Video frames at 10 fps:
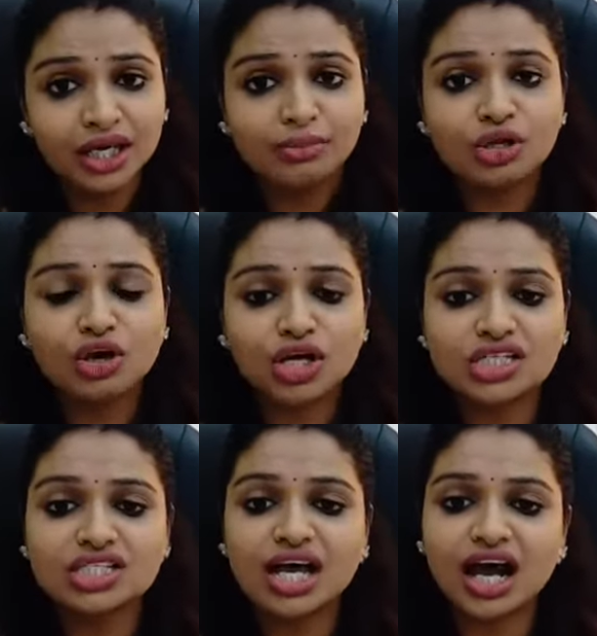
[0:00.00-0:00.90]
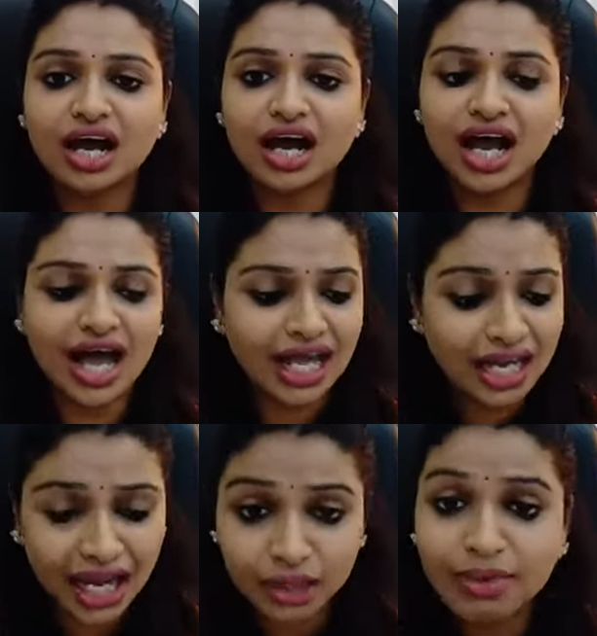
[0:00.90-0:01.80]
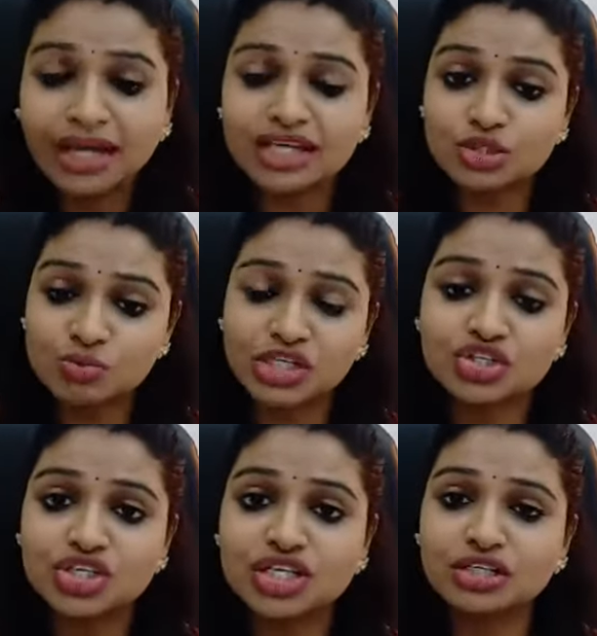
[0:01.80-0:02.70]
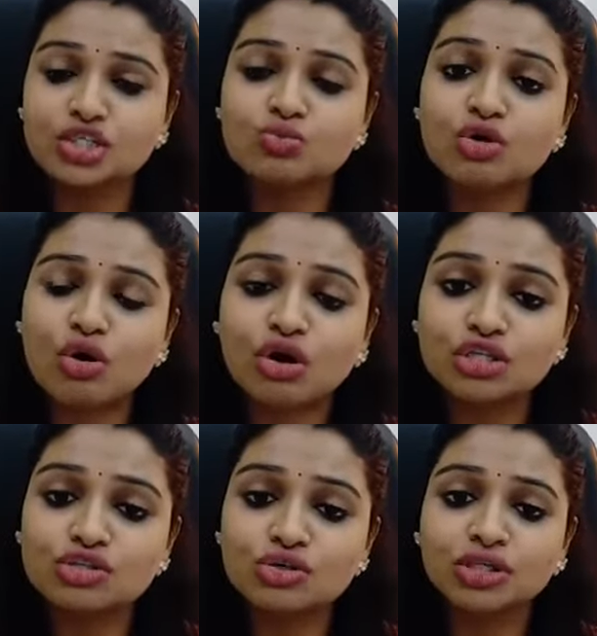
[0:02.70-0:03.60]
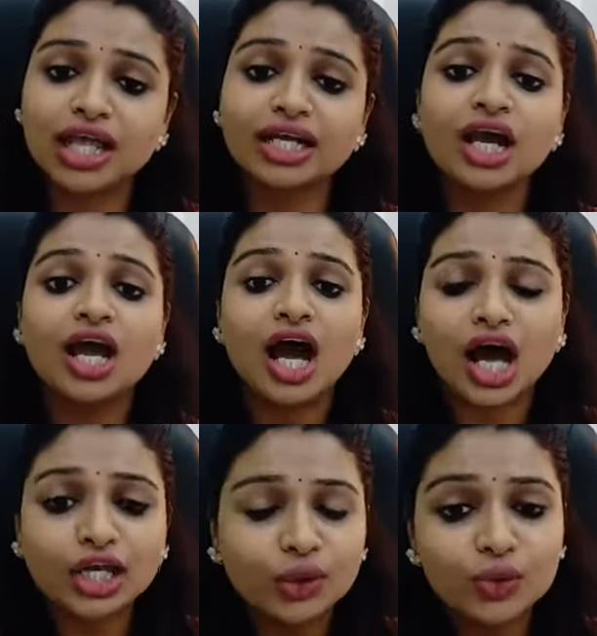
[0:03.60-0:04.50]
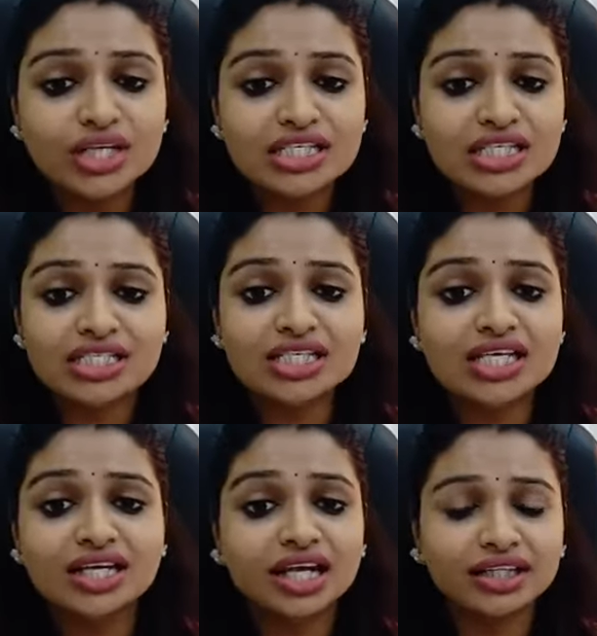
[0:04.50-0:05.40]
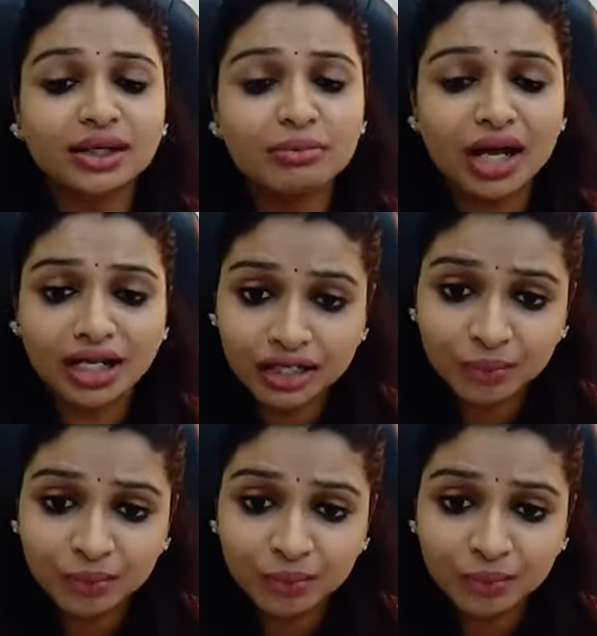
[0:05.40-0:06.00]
because and Hahnemann has mentioned in his book also that acute diseases are nothing but